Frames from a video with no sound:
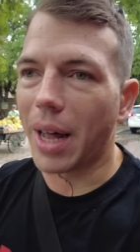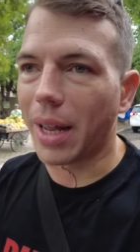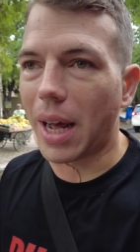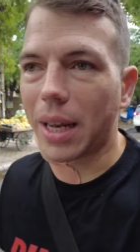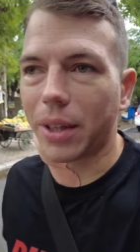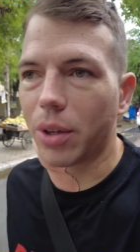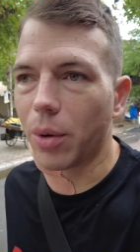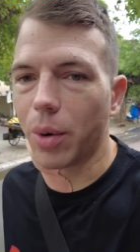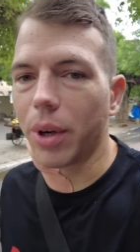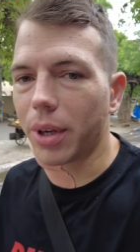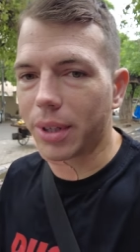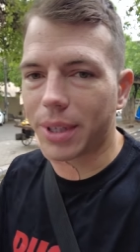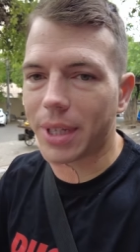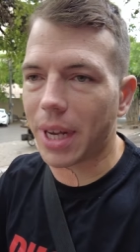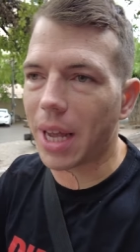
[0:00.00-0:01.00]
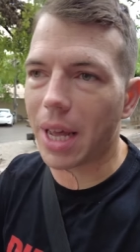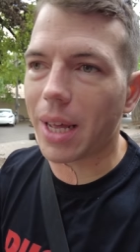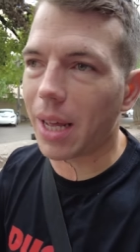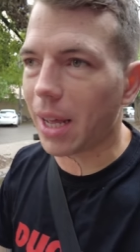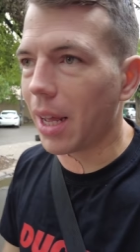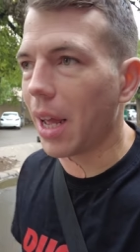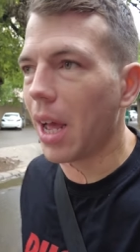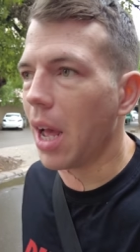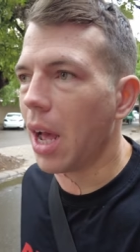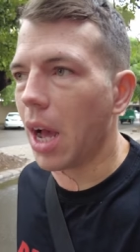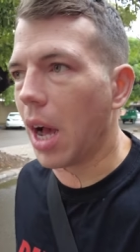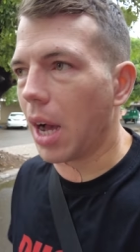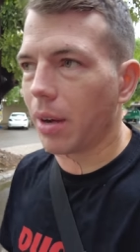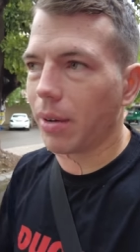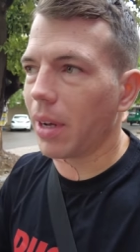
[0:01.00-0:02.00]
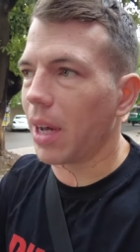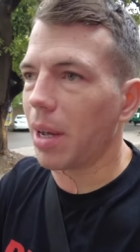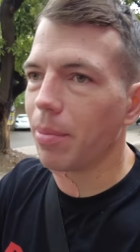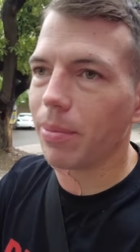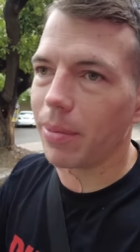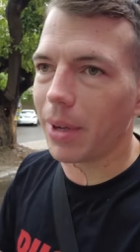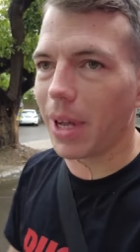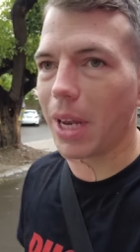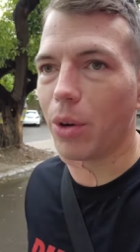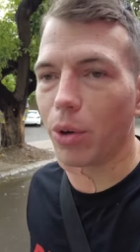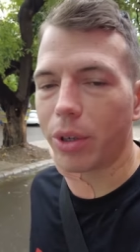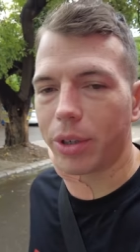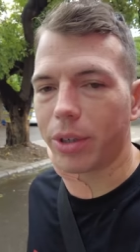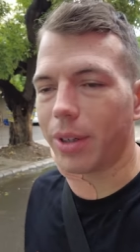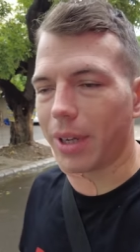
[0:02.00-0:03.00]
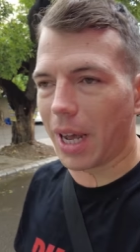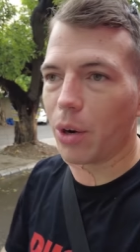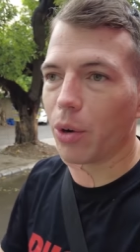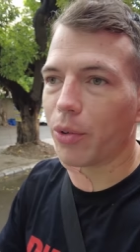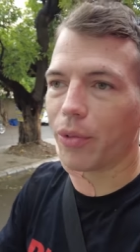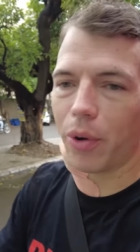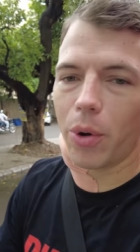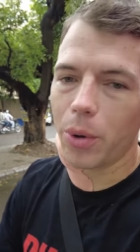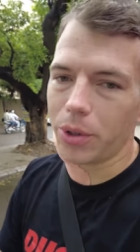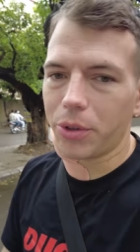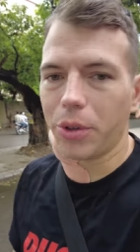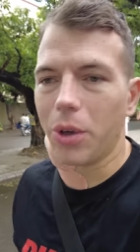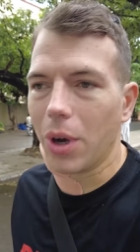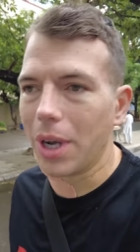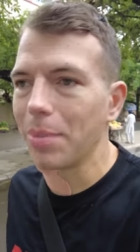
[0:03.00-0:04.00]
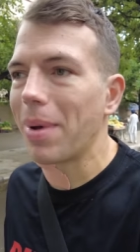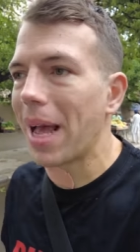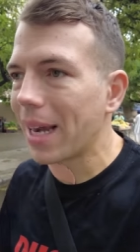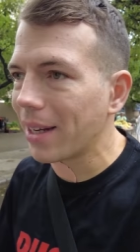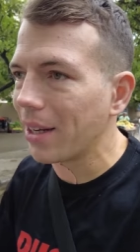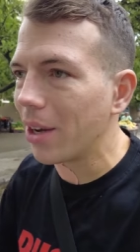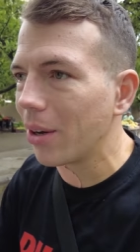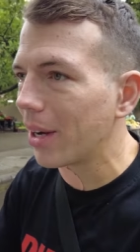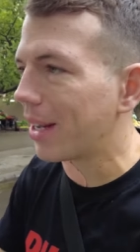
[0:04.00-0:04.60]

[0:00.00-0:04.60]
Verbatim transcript: I, I, don't want to say I, I, I, look, I look forward to going back. No,